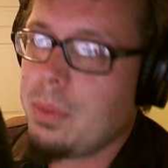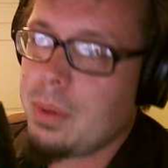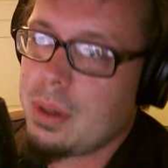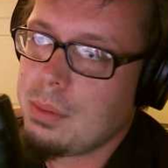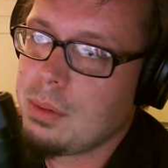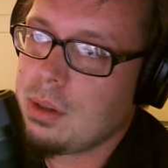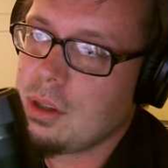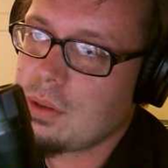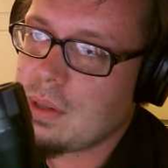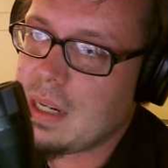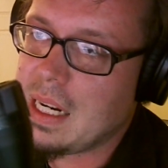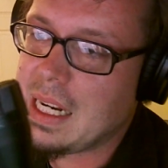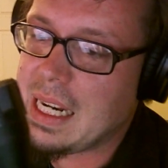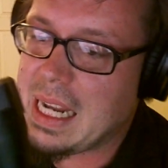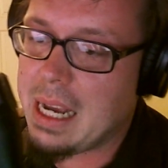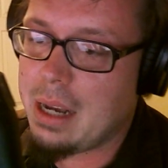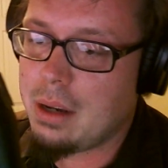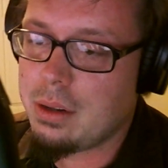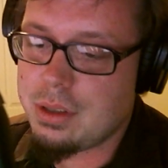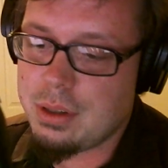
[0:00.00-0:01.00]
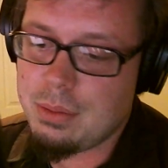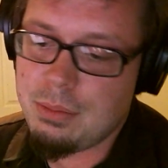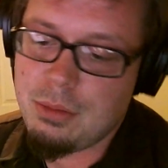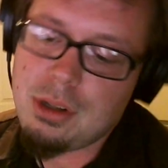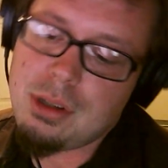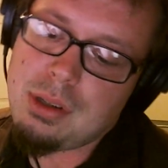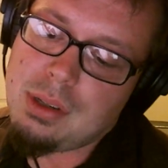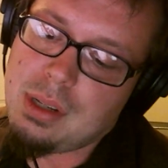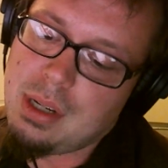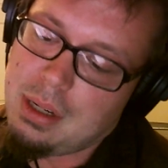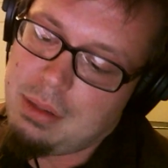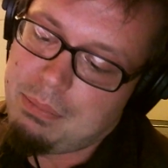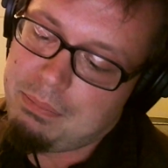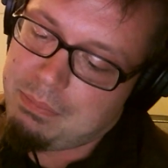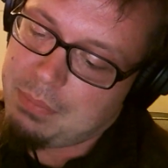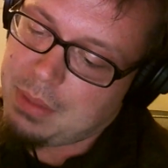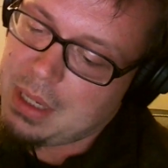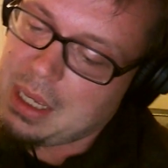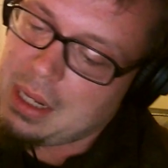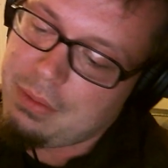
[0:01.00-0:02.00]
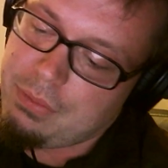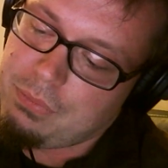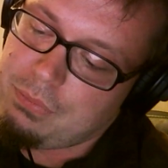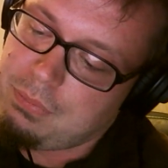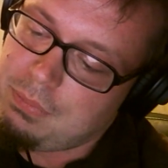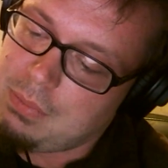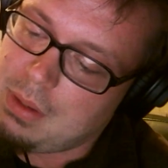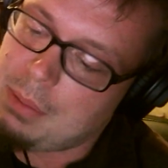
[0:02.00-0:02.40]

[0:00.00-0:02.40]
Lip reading: what I'm doing right now is I'm just kind of